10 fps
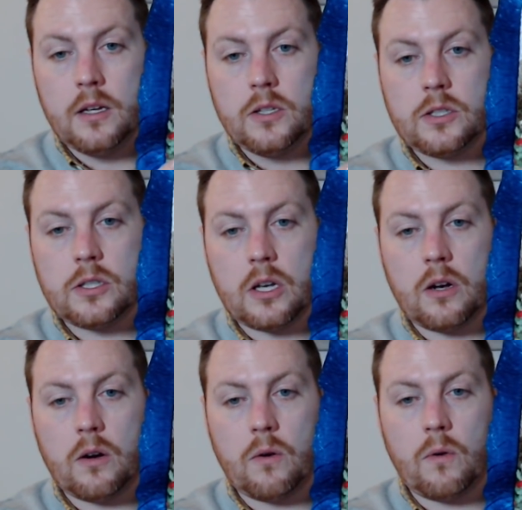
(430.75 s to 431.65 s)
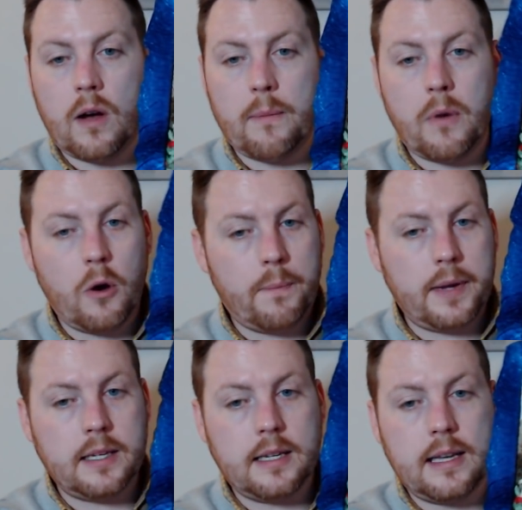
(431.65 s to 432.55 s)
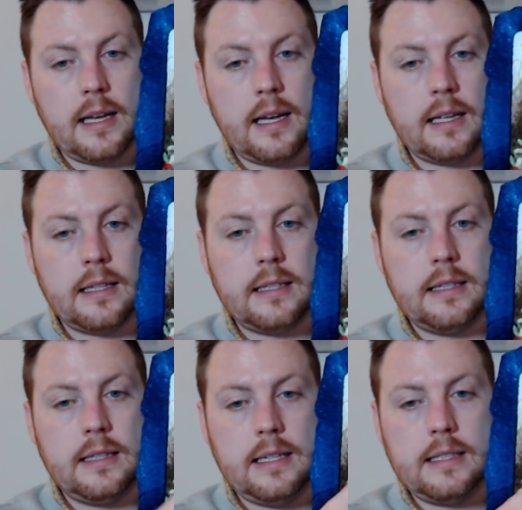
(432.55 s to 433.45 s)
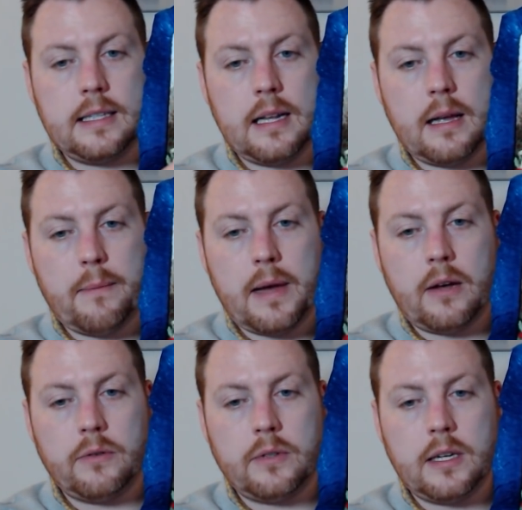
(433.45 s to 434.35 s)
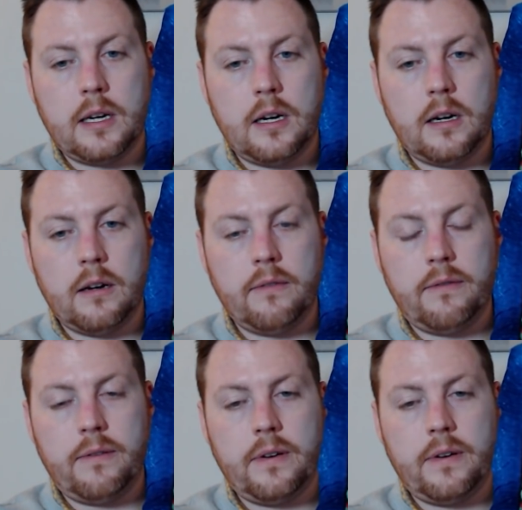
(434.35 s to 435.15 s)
So I'm hoping to get a decent amount of